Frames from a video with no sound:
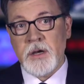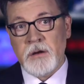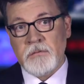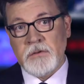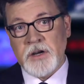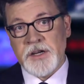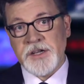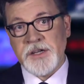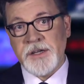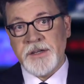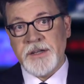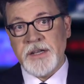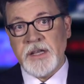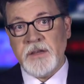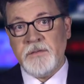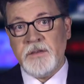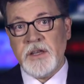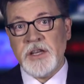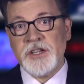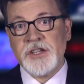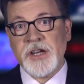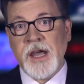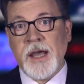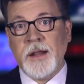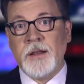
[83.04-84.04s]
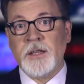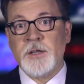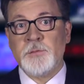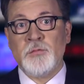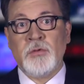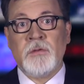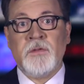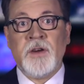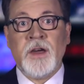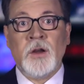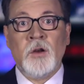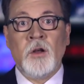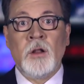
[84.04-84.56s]
Russian TV channels
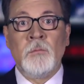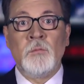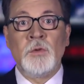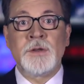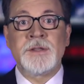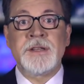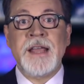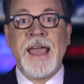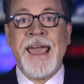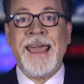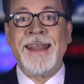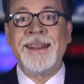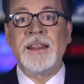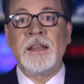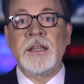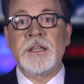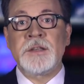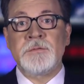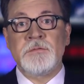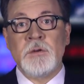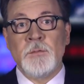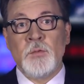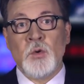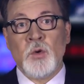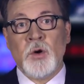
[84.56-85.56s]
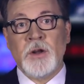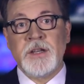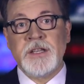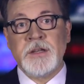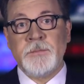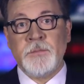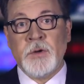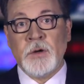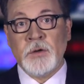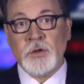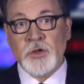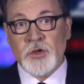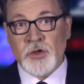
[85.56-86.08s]
provide almost endless reports
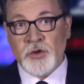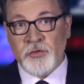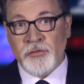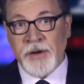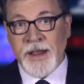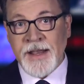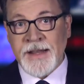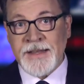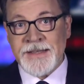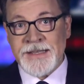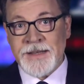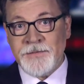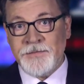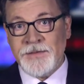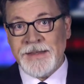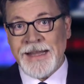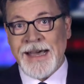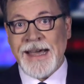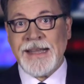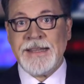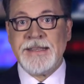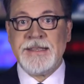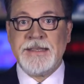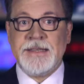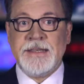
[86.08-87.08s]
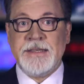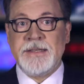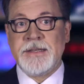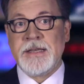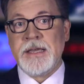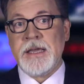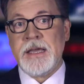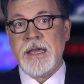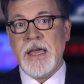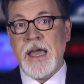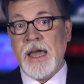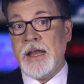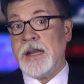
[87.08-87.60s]
about trains of Nazis
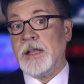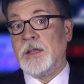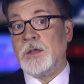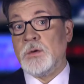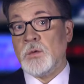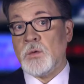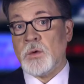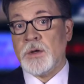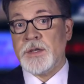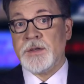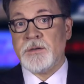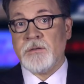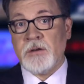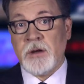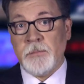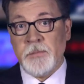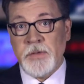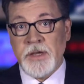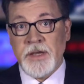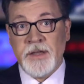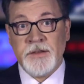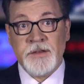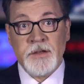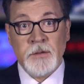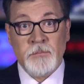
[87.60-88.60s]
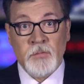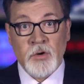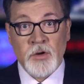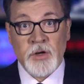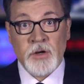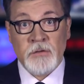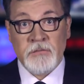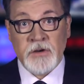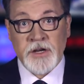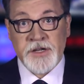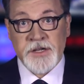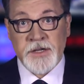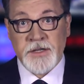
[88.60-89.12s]
heading towards Crimea to
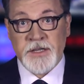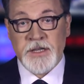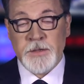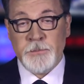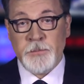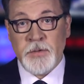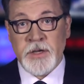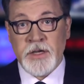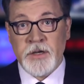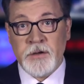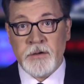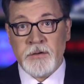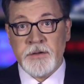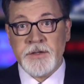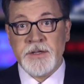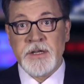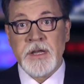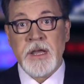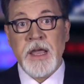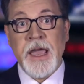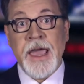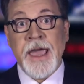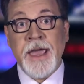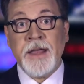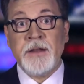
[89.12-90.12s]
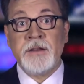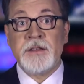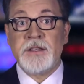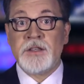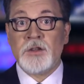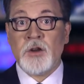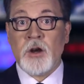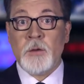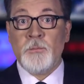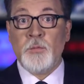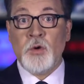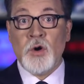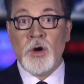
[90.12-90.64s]
murder Russian speakers and
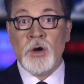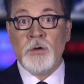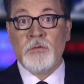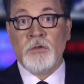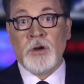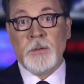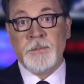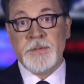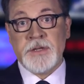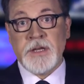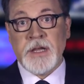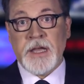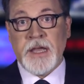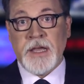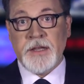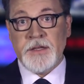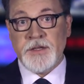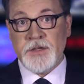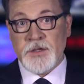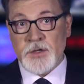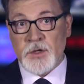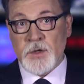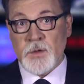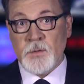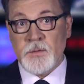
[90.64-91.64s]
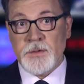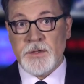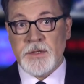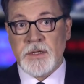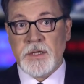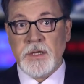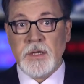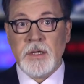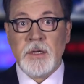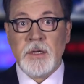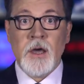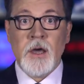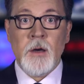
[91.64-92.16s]
start pogroms against Jews.
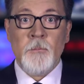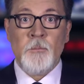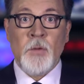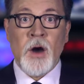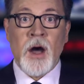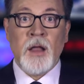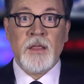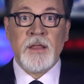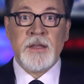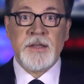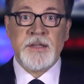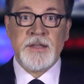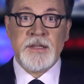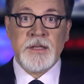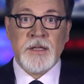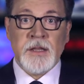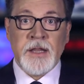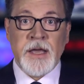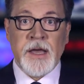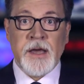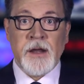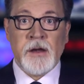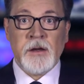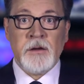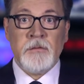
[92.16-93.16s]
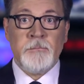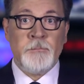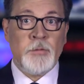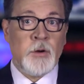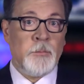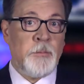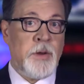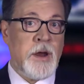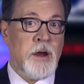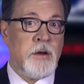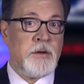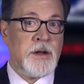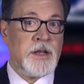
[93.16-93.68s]
Paula Slier
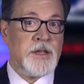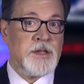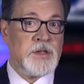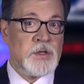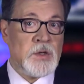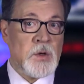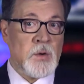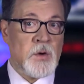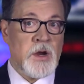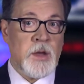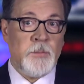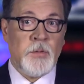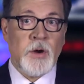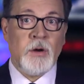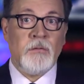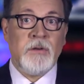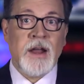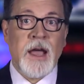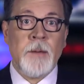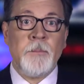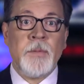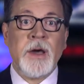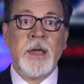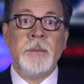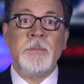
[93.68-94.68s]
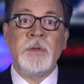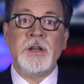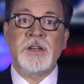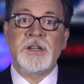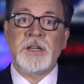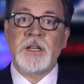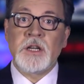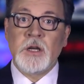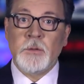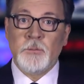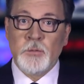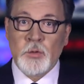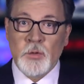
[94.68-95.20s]
prepared a story about Rabbi
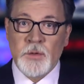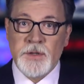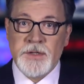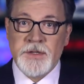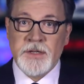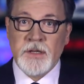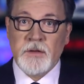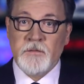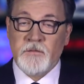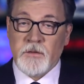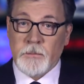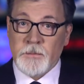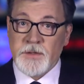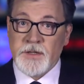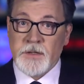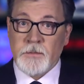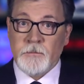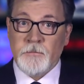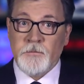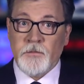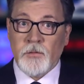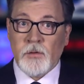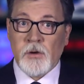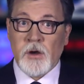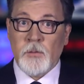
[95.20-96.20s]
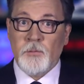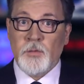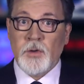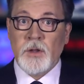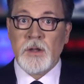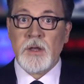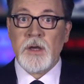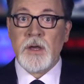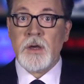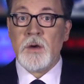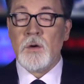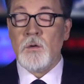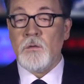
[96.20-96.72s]
Misha Kapustin from
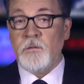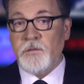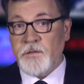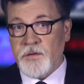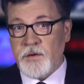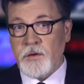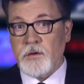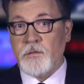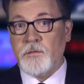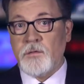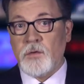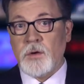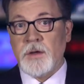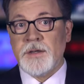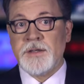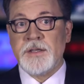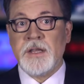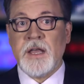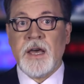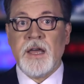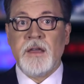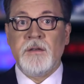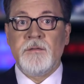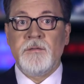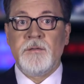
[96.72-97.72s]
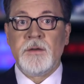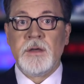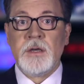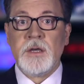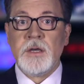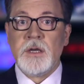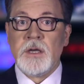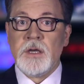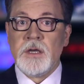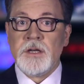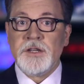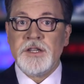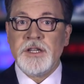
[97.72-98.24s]
Simferopol, who feared for his life.
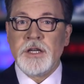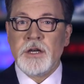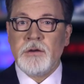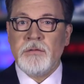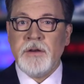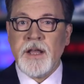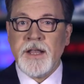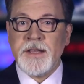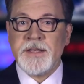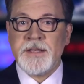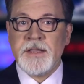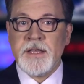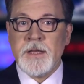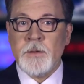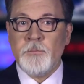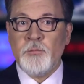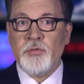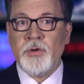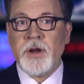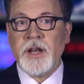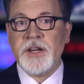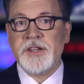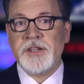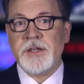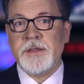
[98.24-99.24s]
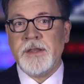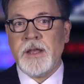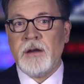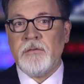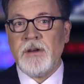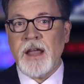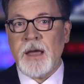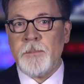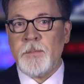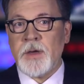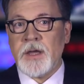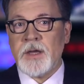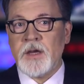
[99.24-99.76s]
She creates the impression that
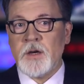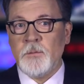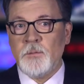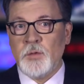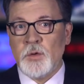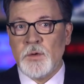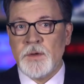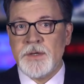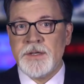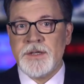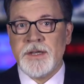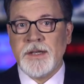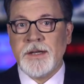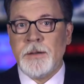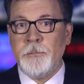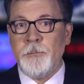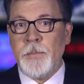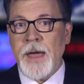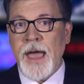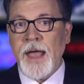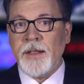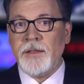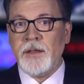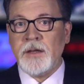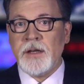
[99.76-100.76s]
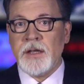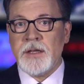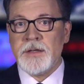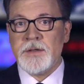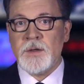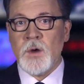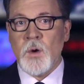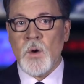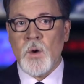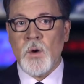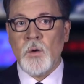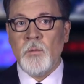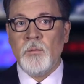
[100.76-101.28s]
Rabbi Kapustin abandoned his
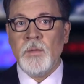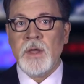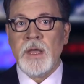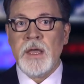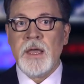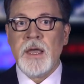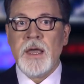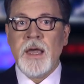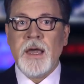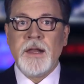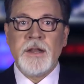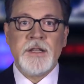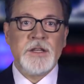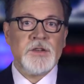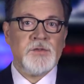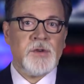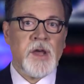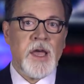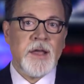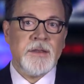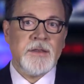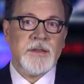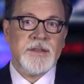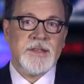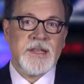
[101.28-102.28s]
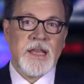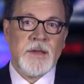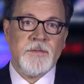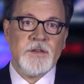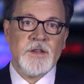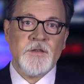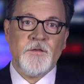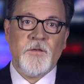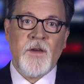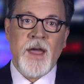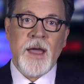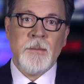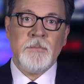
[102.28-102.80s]
home and is trying to save
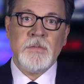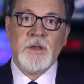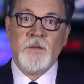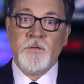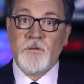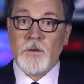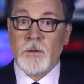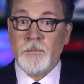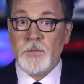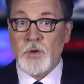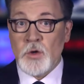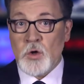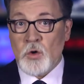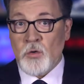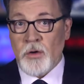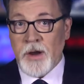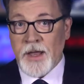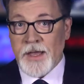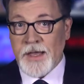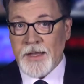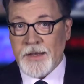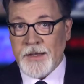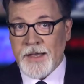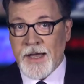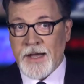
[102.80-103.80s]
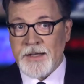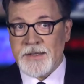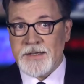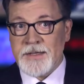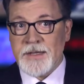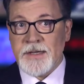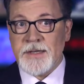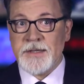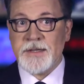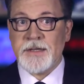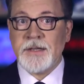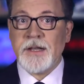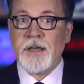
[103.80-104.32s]
his family from Ukrainian
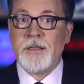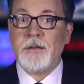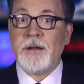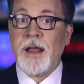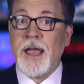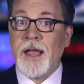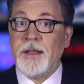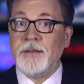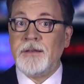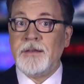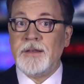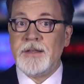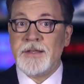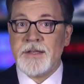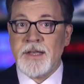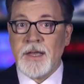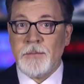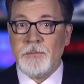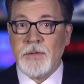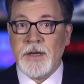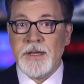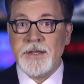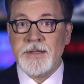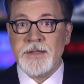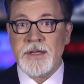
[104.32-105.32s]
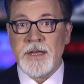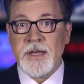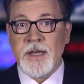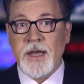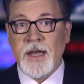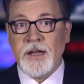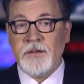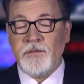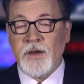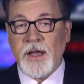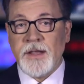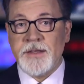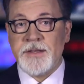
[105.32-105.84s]
Nazis and other anti Semites
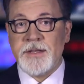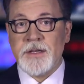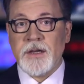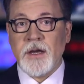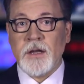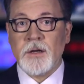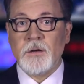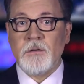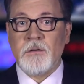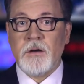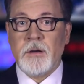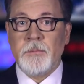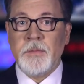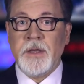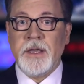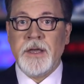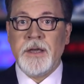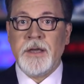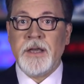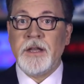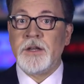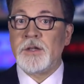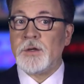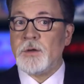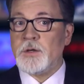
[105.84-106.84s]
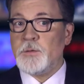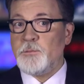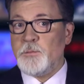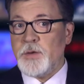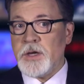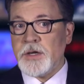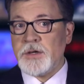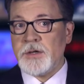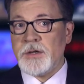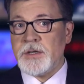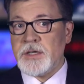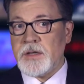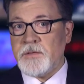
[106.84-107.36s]
advancing on Crimea, and shows
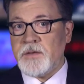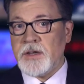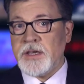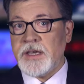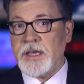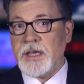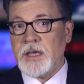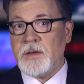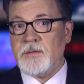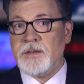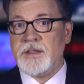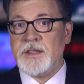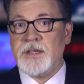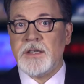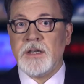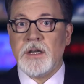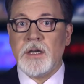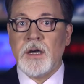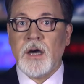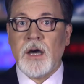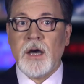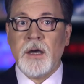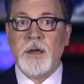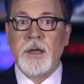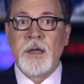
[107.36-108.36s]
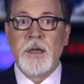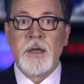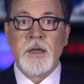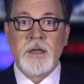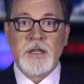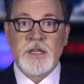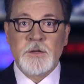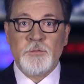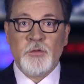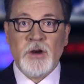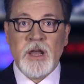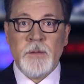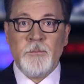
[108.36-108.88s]
pictures of a Kiev synagogue
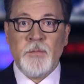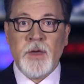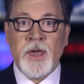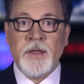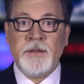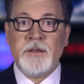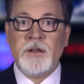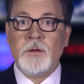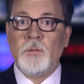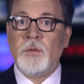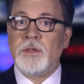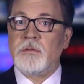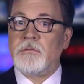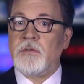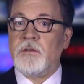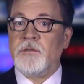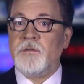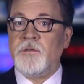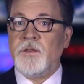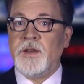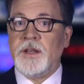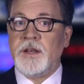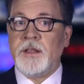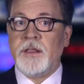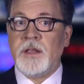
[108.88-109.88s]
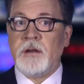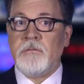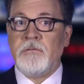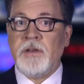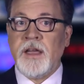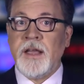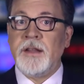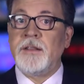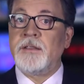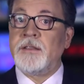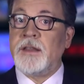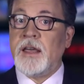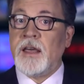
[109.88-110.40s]
spray painted with graffiti that
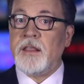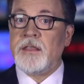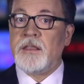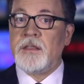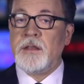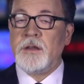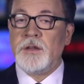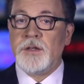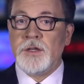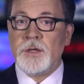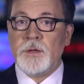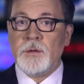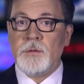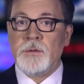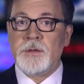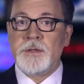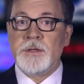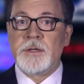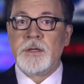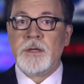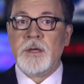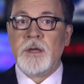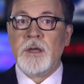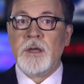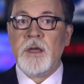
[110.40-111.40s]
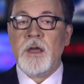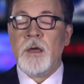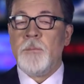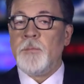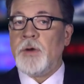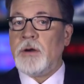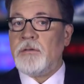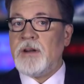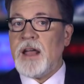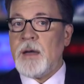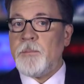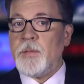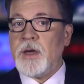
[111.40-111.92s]
read, Death to Jews
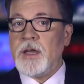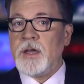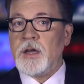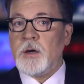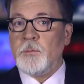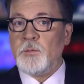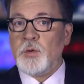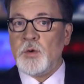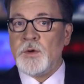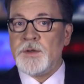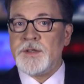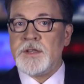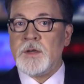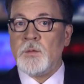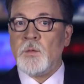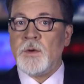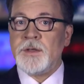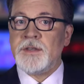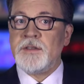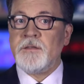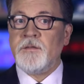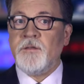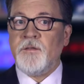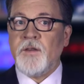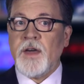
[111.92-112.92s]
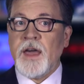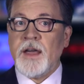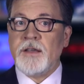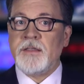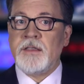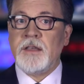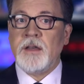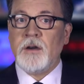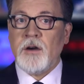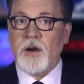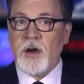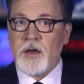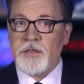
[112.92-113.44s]
but Rabbi Kapustin was in fact
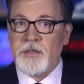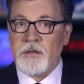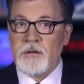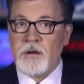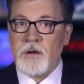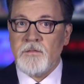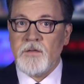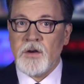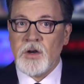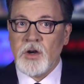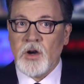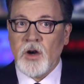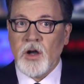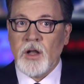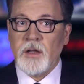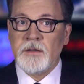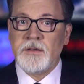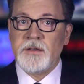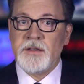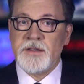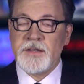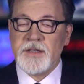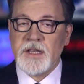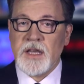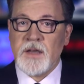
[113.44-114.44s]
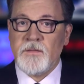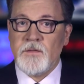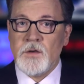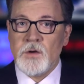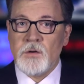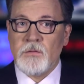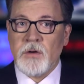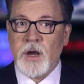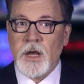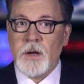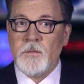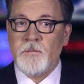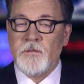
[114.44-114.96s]
the author of a call to save
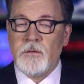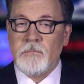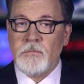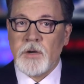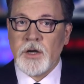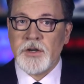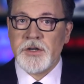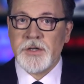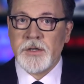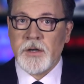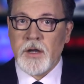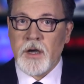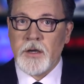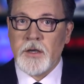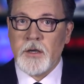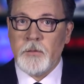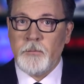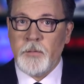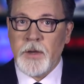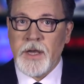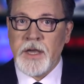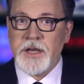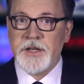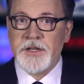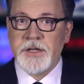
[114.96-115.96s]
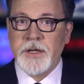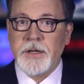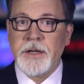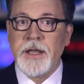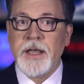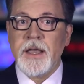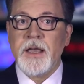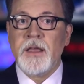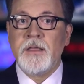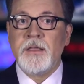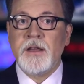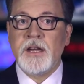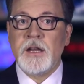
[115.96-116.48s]
Ukraine from Russian occupation
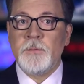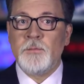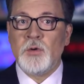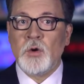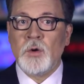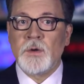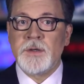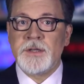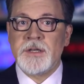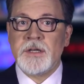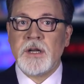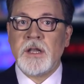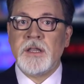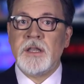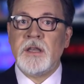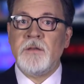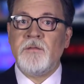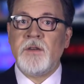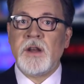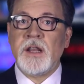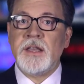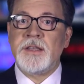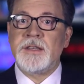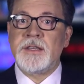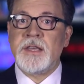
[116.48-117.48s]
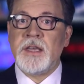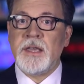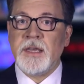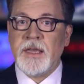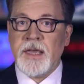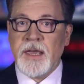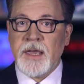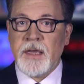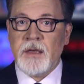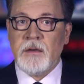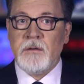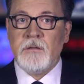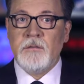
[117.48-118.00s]
that he posted on Yevreysky
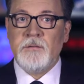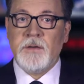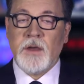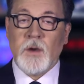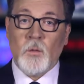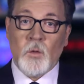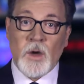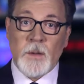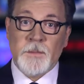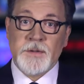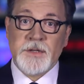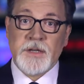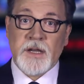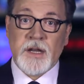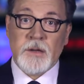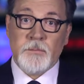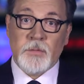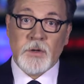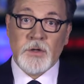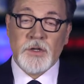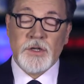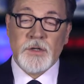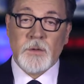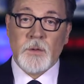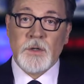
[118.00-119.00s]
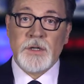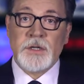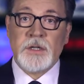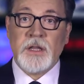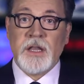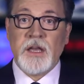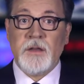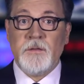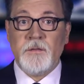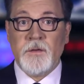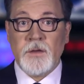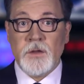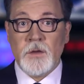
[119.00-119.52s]
Kiev, a website about Jewish
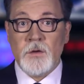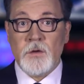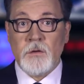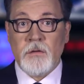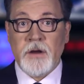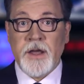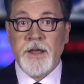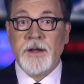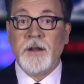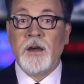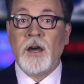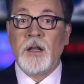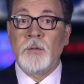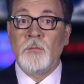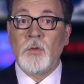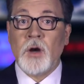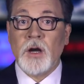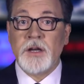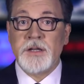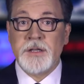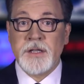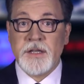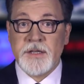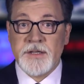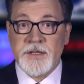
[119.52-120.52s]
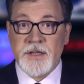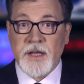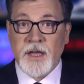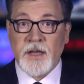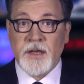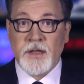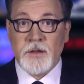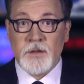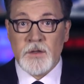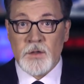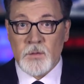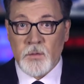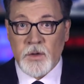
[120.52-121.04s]
life in Ukraine, on March 2,
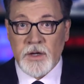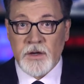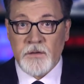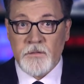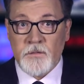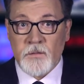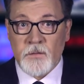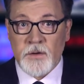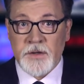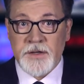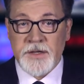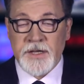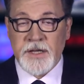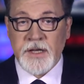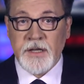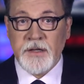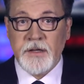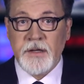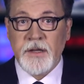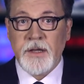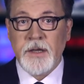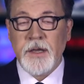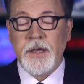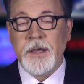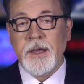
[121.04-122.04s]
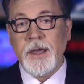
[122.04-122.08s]
2014.